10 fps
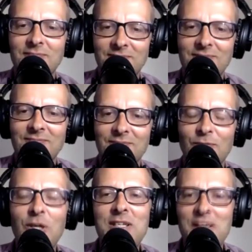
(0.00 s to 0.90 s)

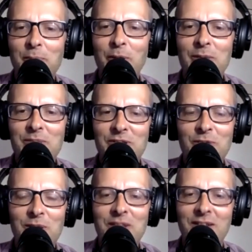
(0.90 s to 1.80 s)
well, you did. I put you in a position
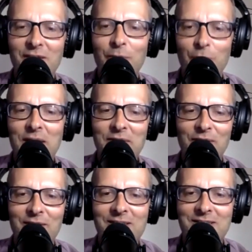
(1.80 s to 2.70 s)
where you, I thought you had the knowledge,